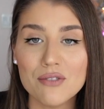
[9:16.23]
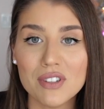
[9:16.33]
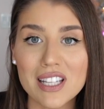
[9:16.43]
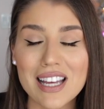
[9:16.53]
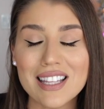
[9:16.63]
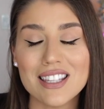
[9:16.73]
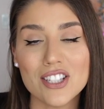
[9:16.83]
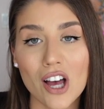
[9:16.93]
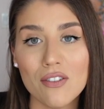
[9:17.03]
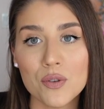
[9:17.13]
really like the
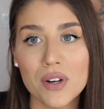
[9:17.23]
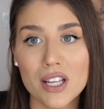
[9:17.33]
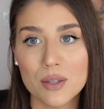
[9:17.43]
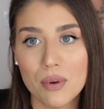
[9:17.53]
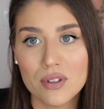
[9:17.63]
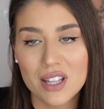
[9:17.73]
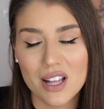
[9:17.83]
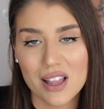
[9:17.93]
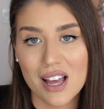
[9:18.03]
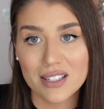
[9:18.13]
soft one as opposed to the
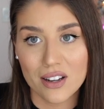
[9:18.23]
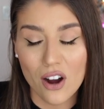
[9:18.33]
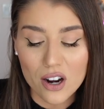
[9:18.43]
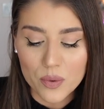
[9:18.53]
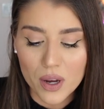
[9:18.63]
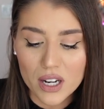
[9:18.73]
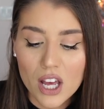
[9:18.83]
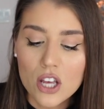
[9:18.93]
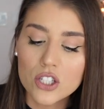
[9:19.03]
classic hard one.